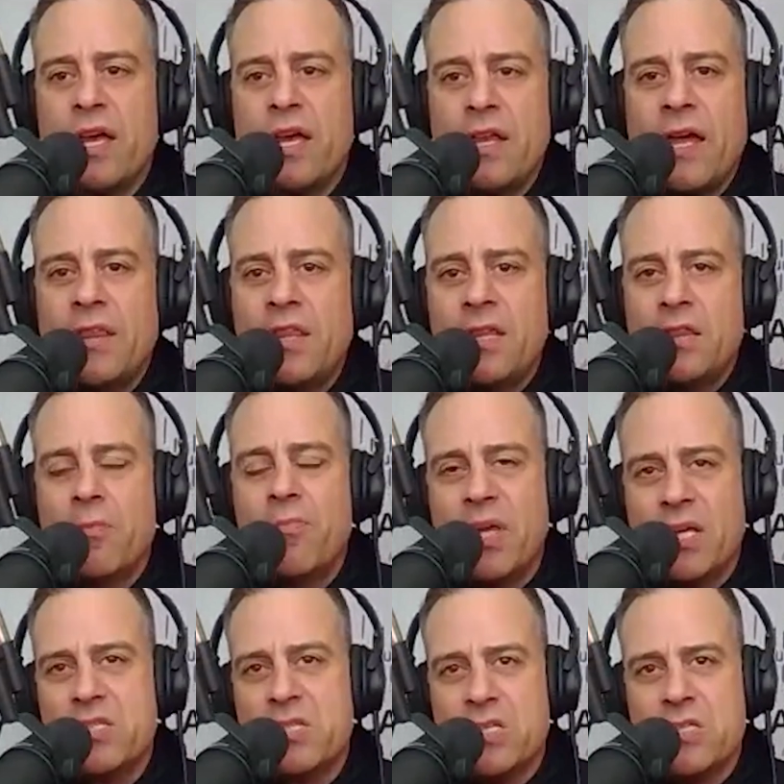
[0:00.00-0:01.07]
I think the
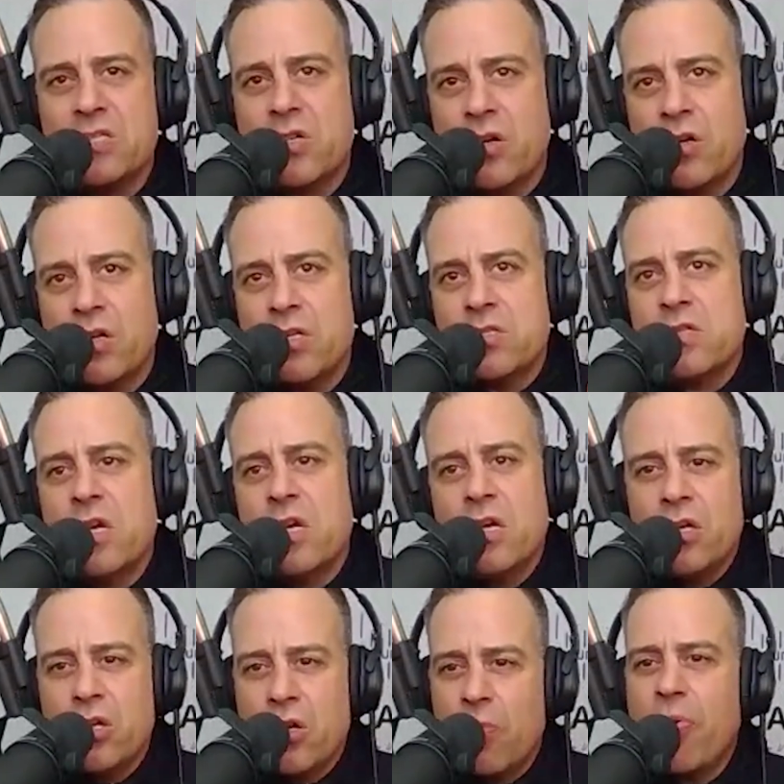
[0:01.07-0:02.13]
biggest concern is,
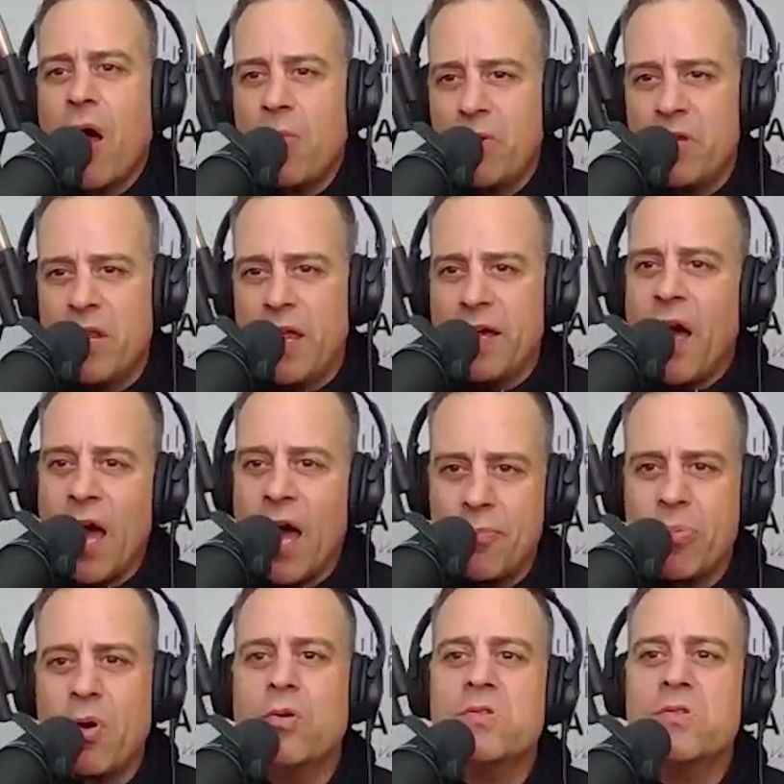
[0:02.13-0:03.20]
probably like high
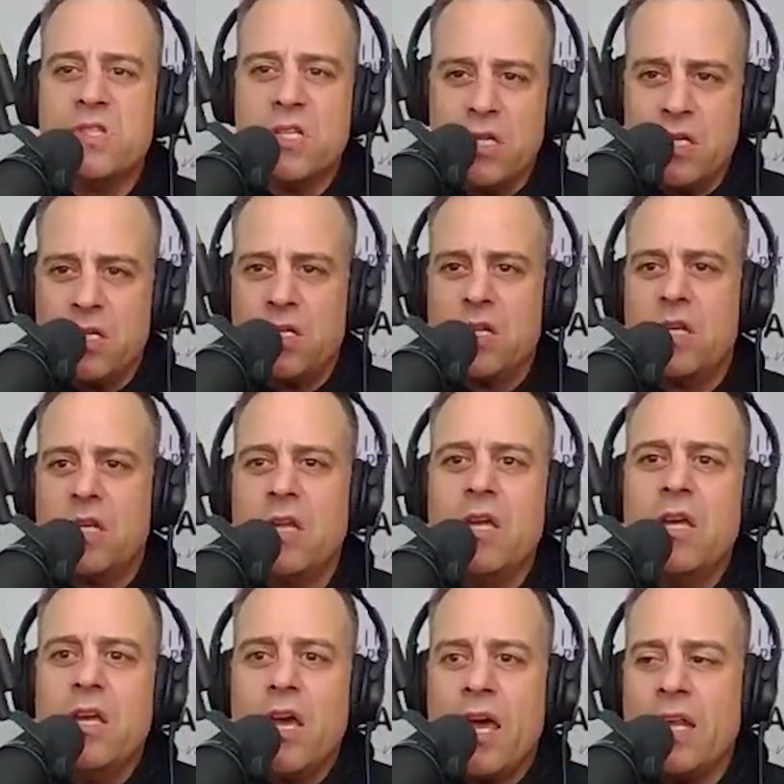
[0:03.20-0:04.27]
protein
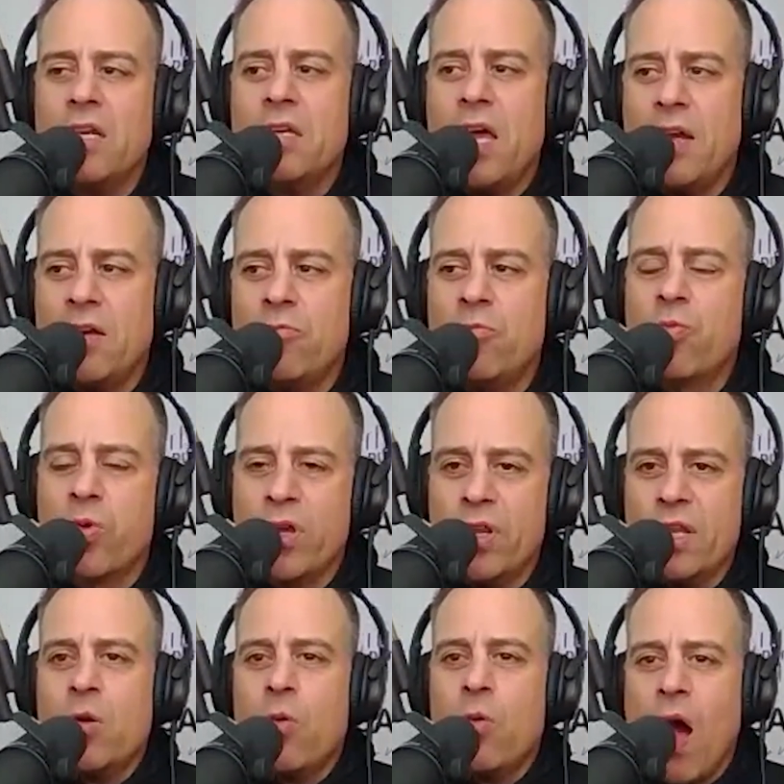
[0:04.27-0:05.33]
and
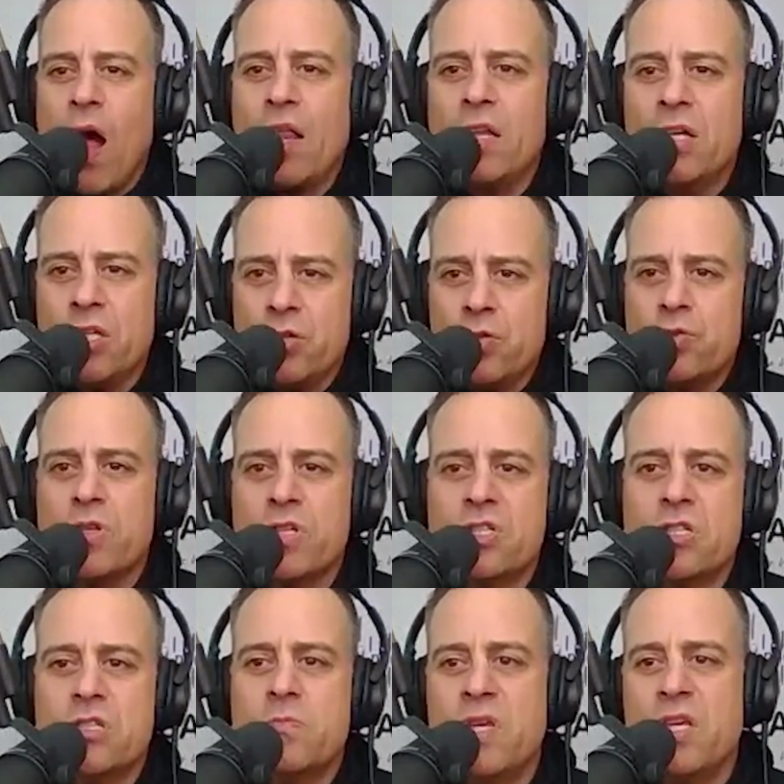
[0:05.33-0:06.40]
really quality,
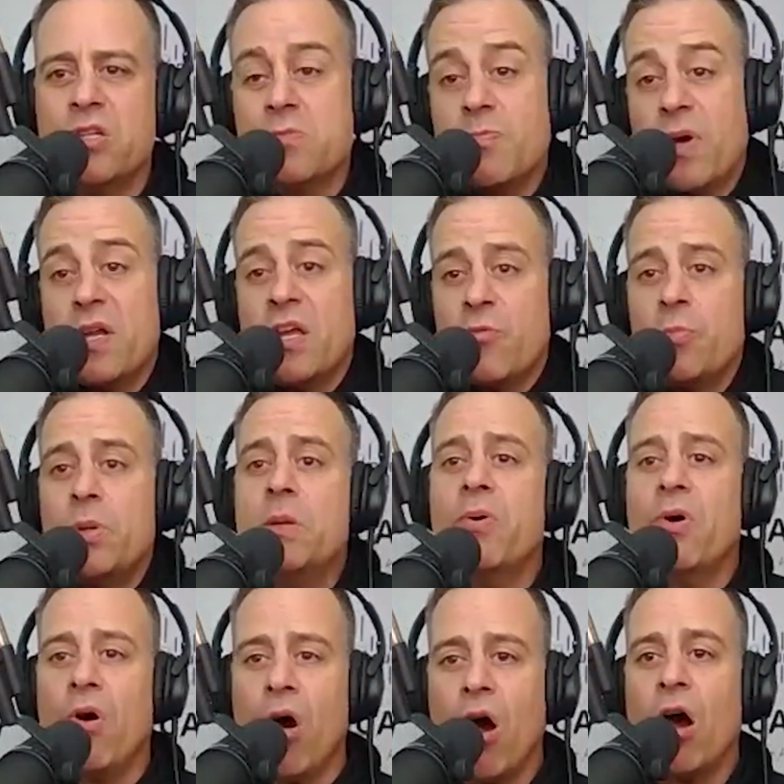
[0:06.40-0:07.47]
nutritious meals. But if
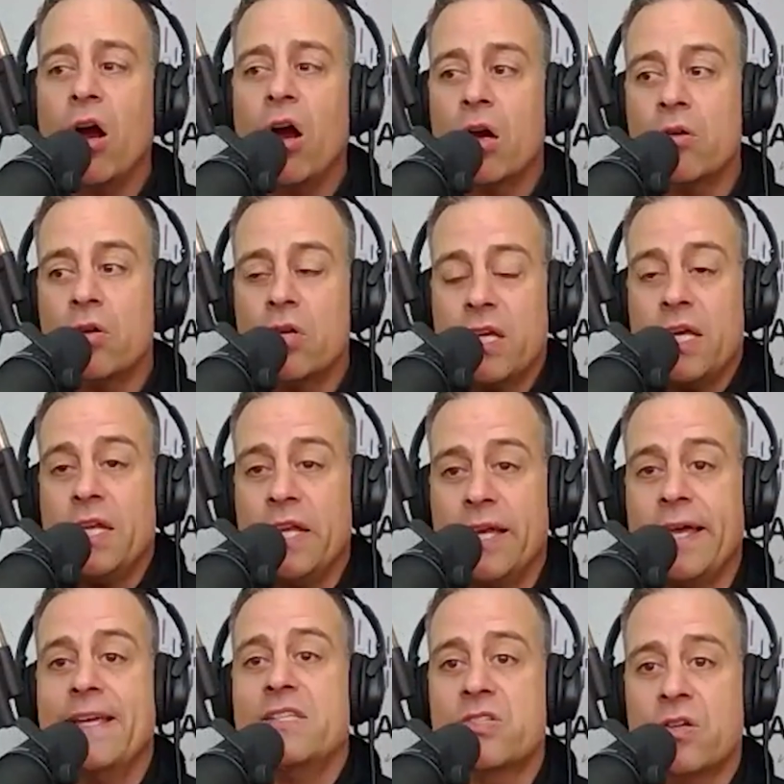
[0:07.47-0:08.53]
people are
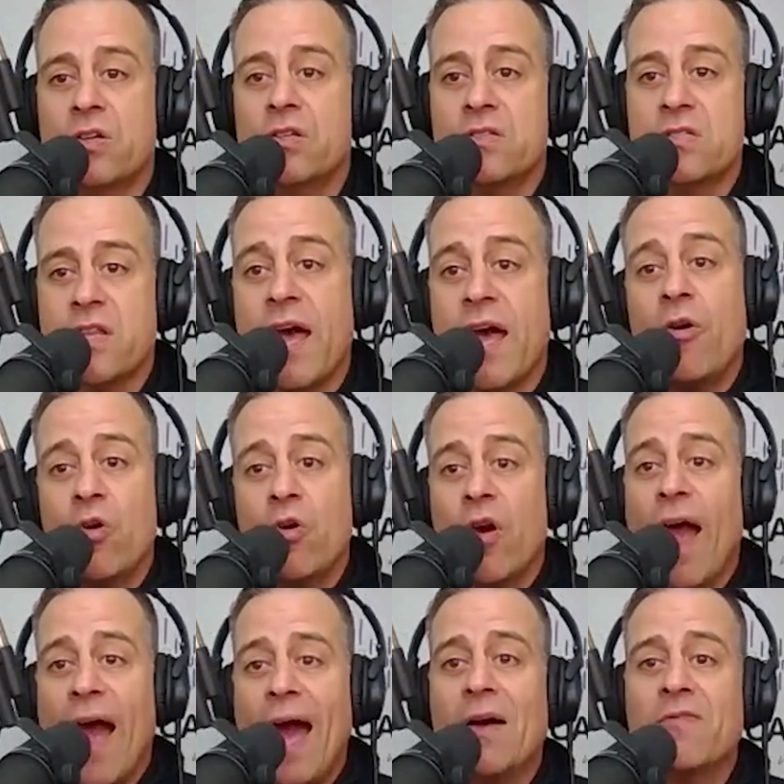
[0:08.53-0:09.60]
eating a certain style or
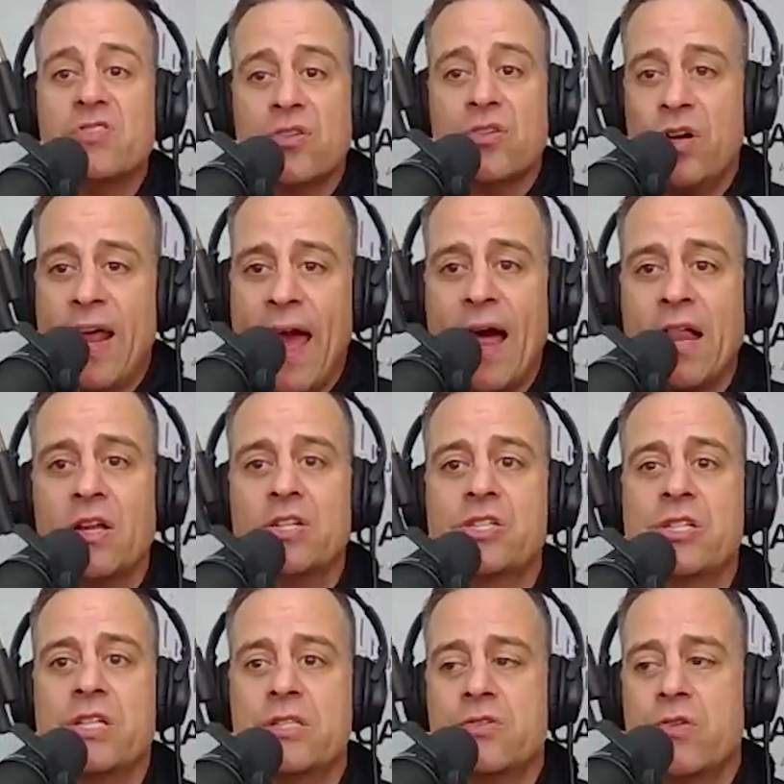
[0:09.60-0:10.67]
have certain
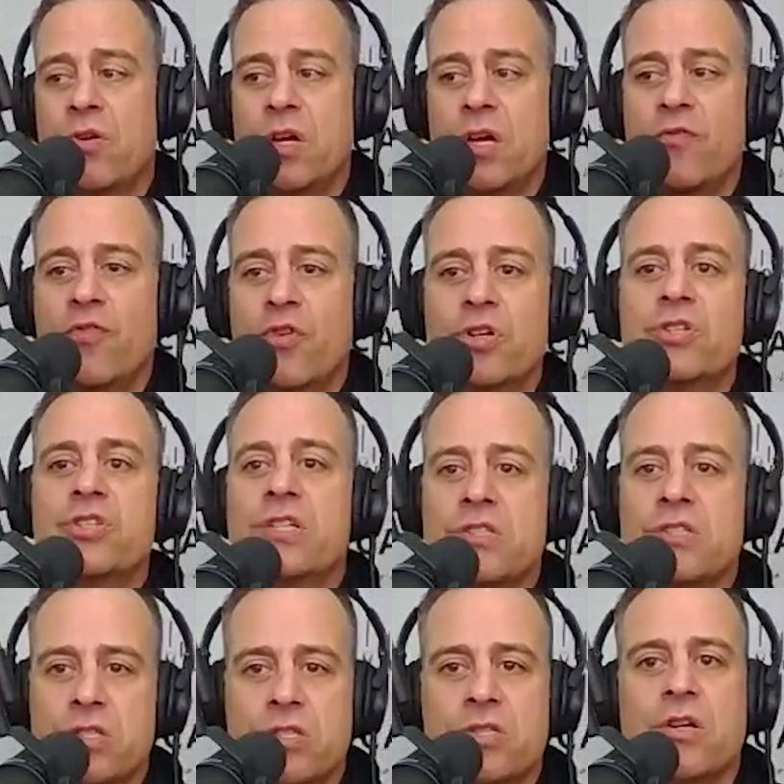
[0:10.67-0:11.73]
allergies or
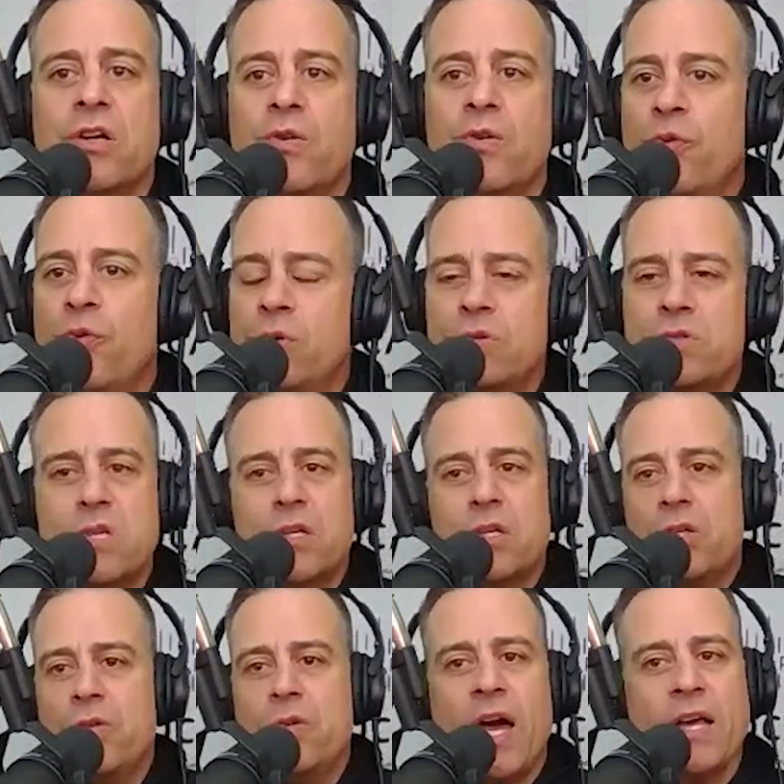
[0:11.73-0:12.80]
aversions to certain foods,
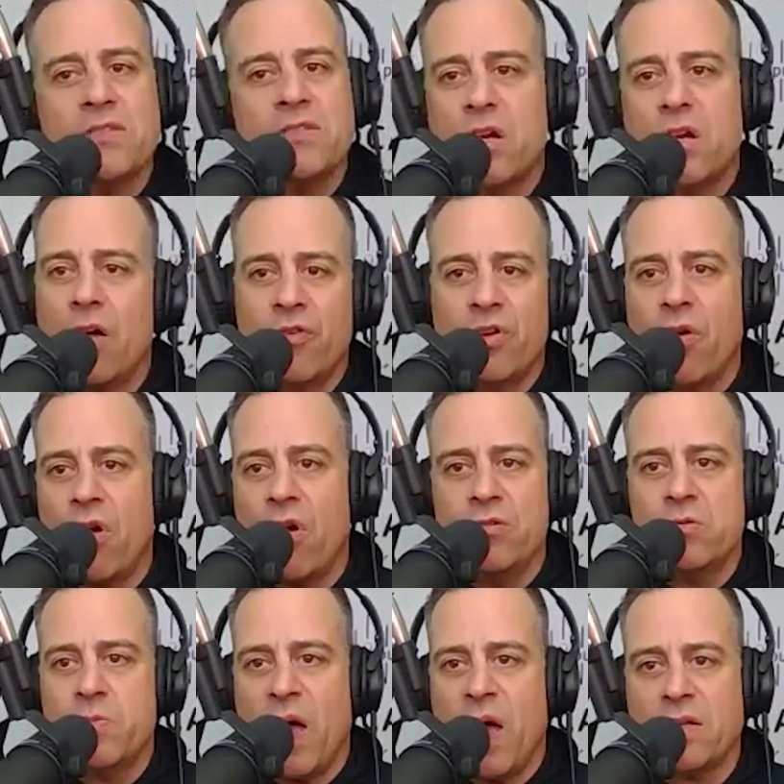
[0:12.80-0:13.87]
you guys are covering all
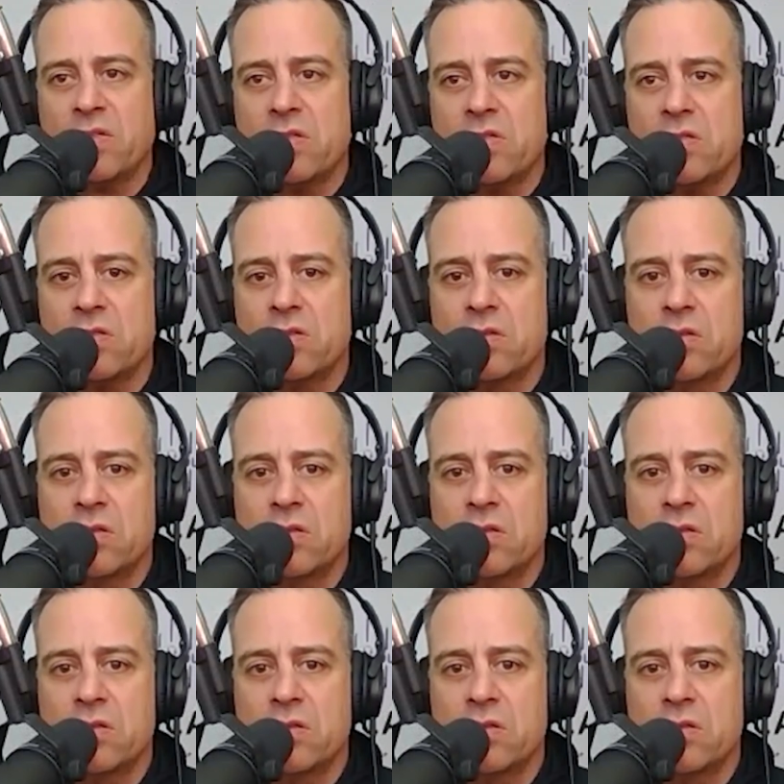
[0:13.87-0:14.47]
those boxes.